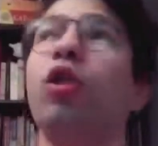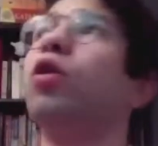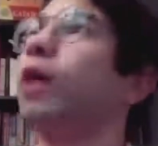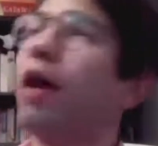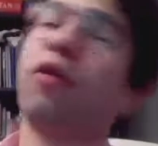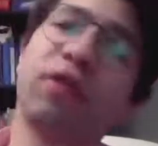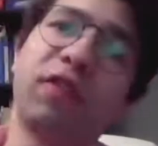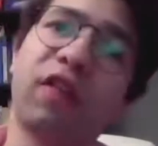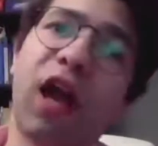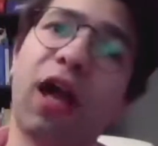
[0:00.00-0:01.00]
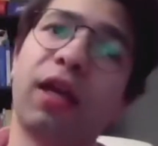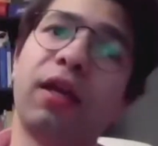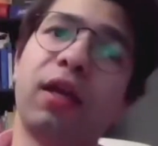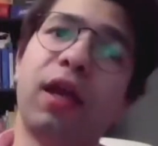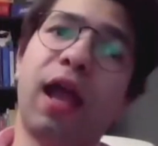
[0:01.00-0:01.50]
look out in the
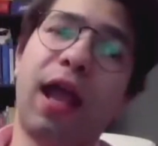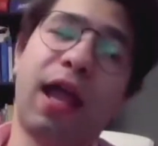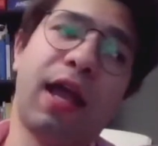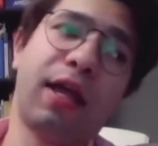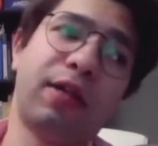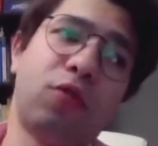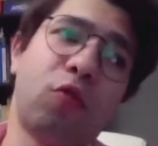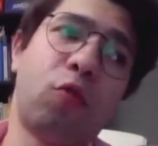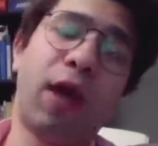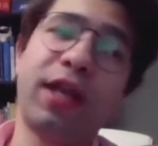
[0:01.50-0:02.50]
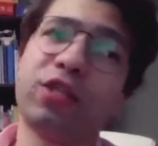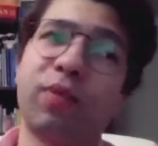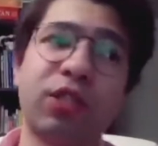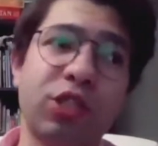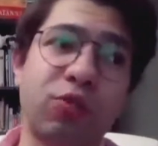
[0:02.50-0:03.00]
sky and weigh
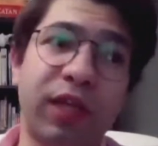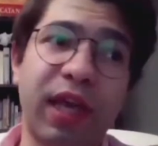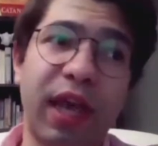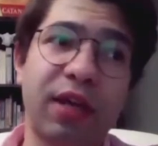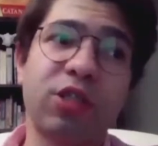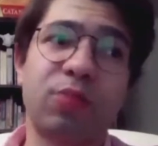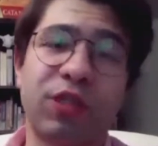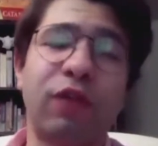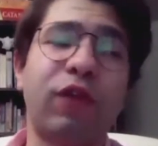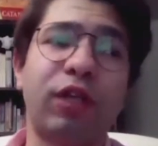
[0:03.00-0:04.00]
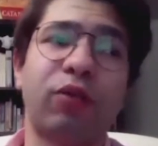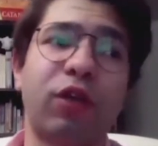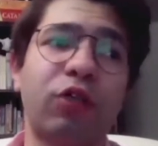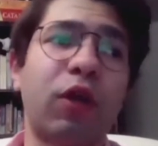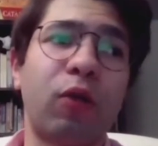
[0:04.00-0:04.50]
as much as we can. Specifically,
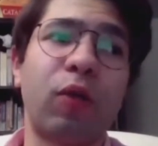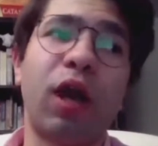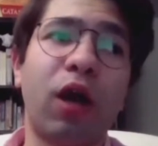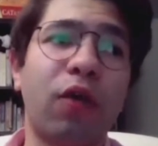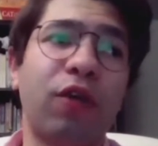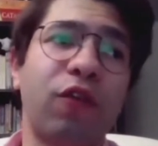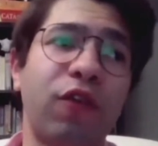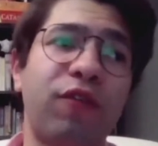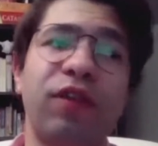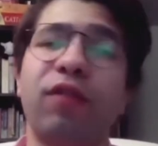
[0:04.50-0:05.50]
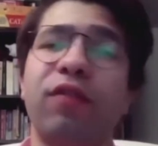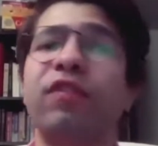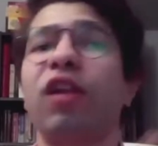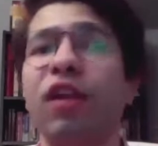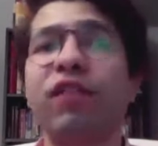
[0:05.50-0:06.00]
we're going to try to weigh 150 of
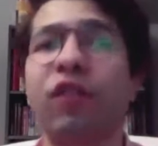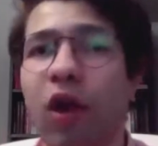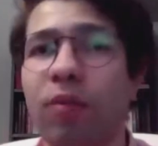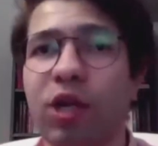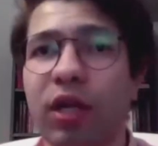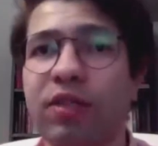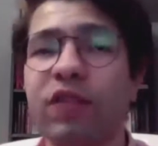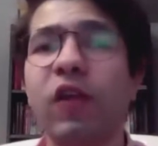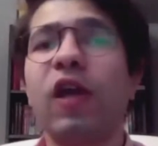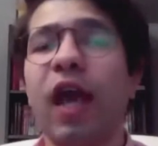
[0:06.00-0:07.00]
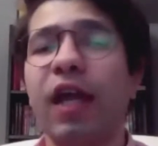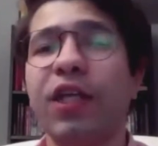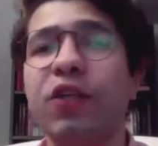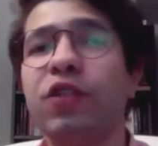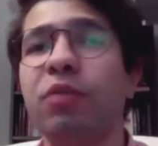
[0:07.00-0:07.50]
these cluster objects
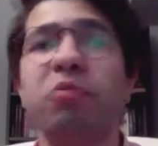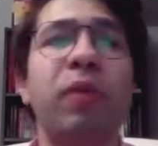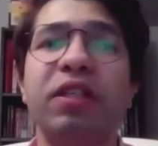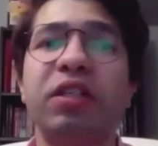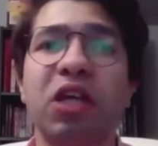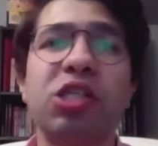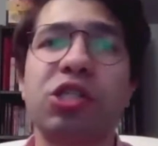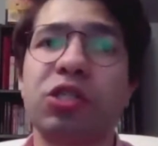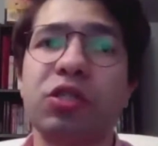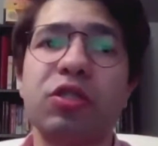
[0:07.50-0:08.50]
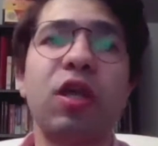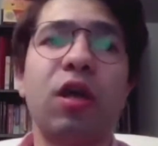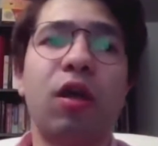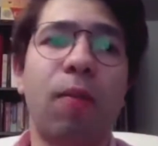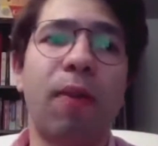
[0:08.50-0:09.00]
and use them to make deductions
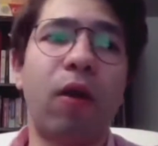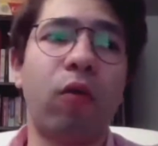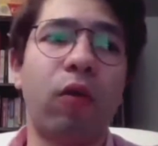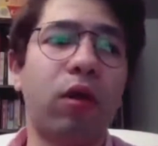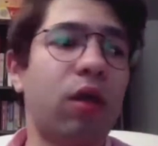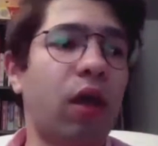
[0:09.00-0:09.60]
about